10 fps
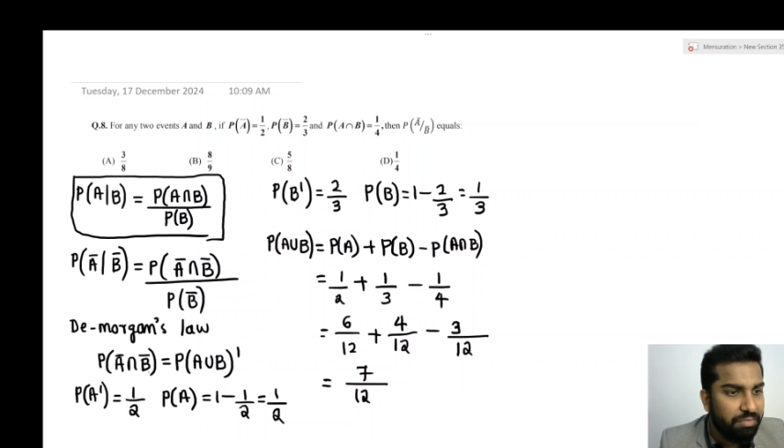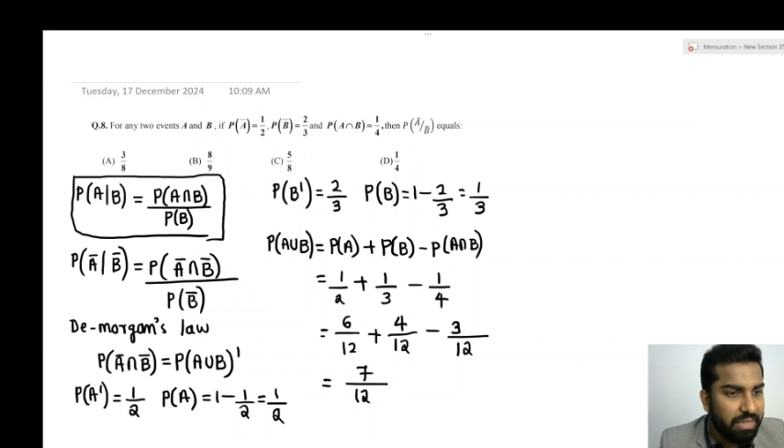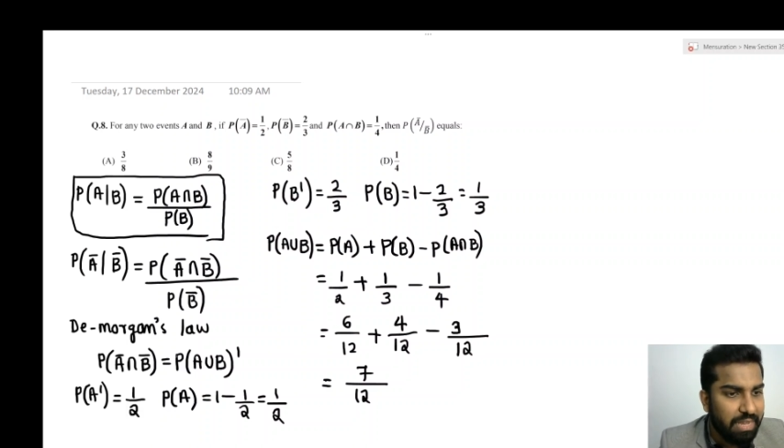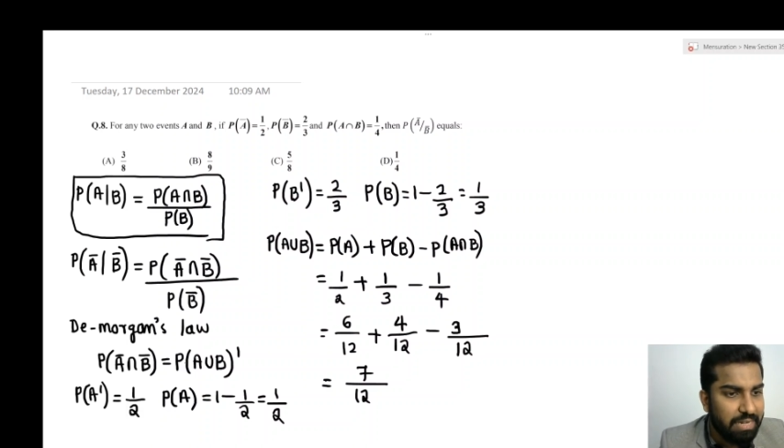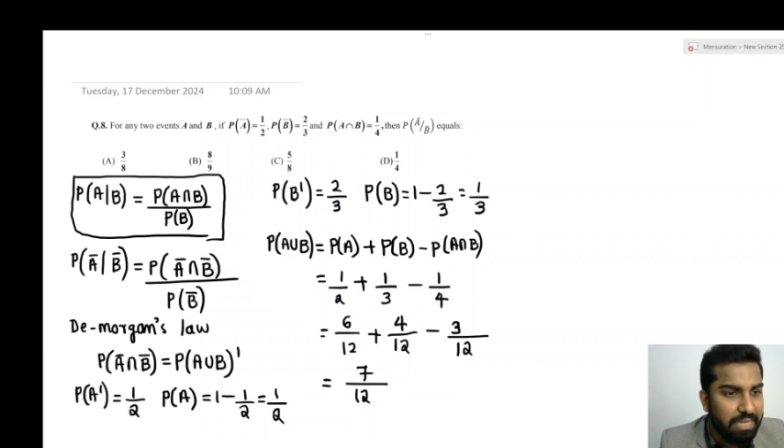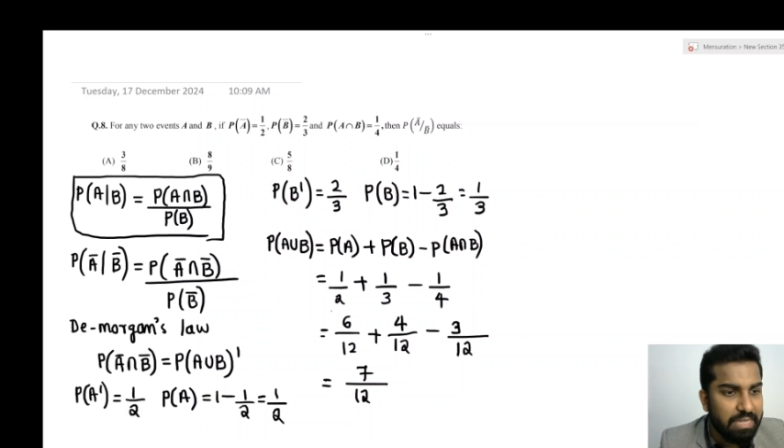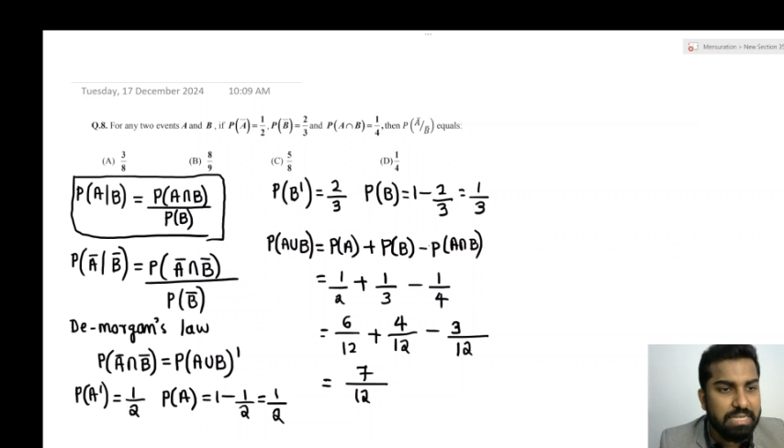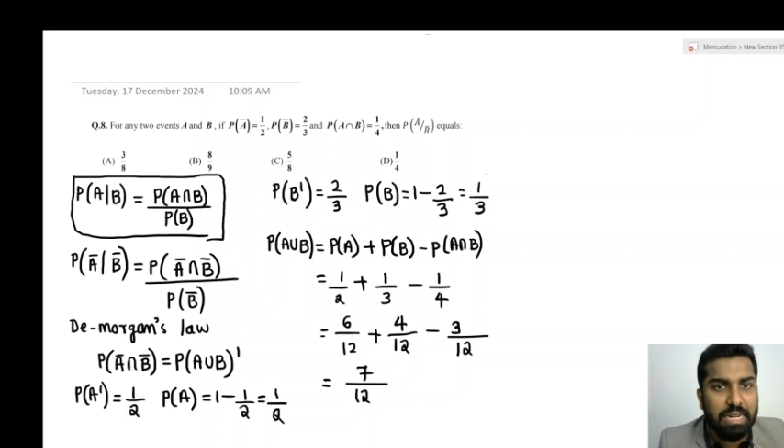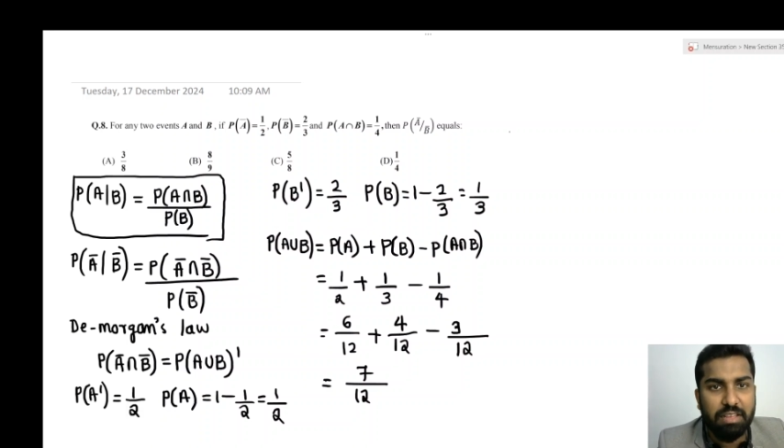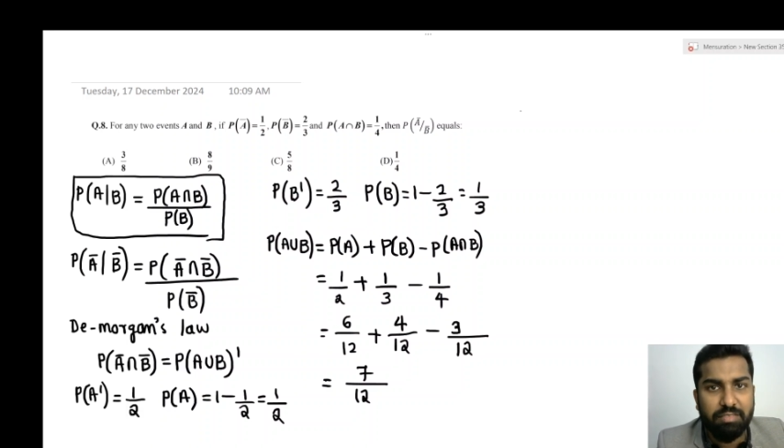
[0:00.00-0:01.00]
We can
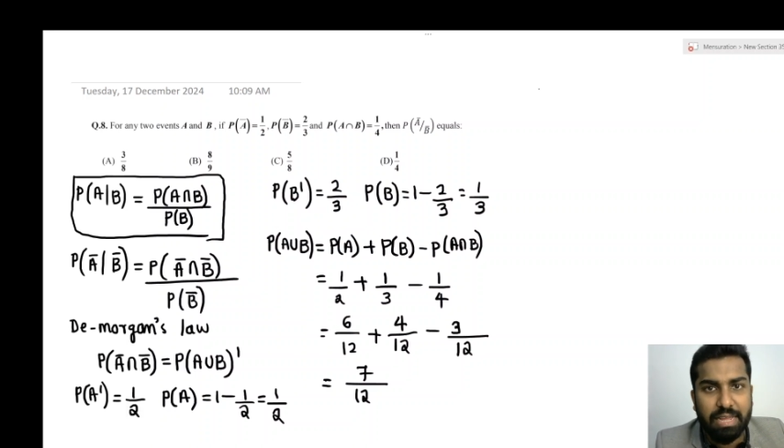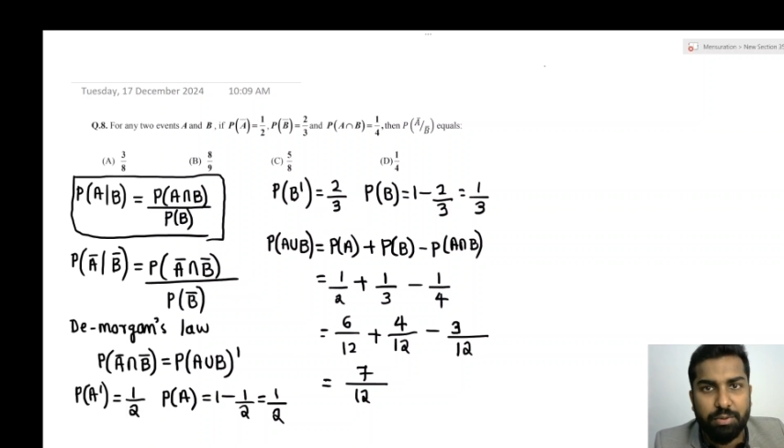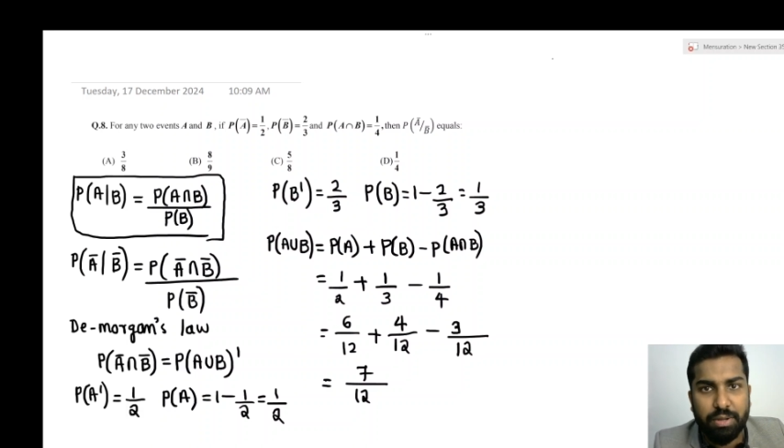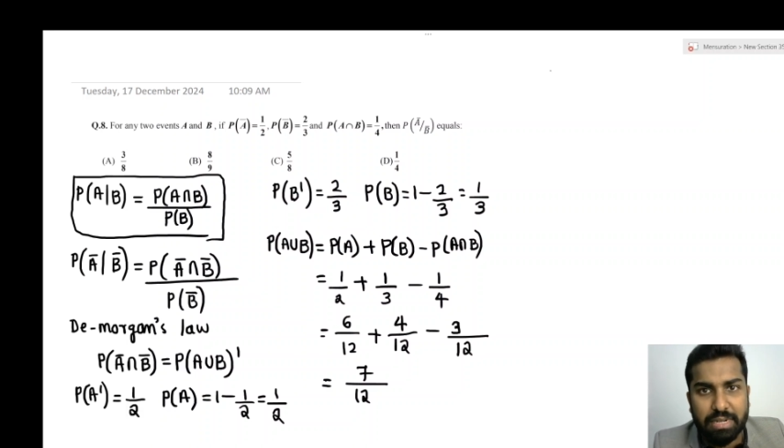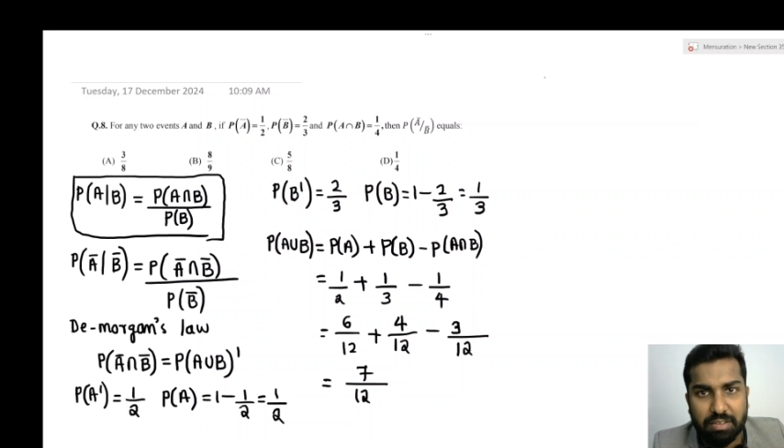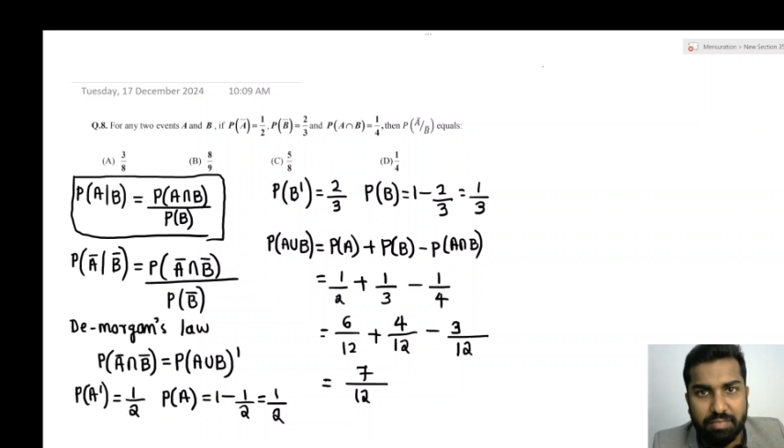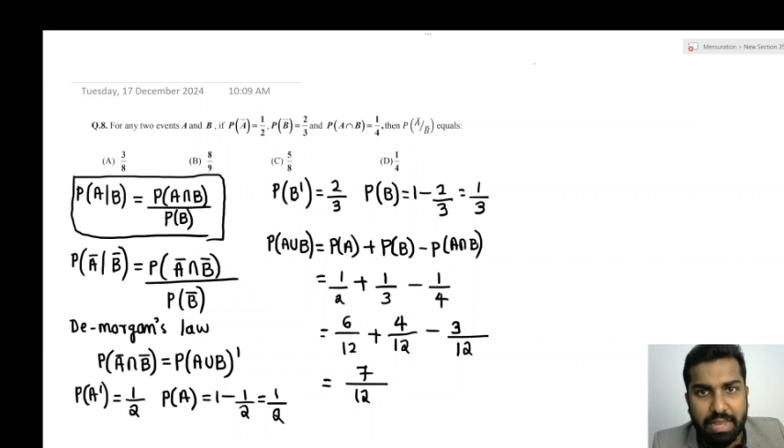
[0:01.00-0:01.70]
easily evaluate the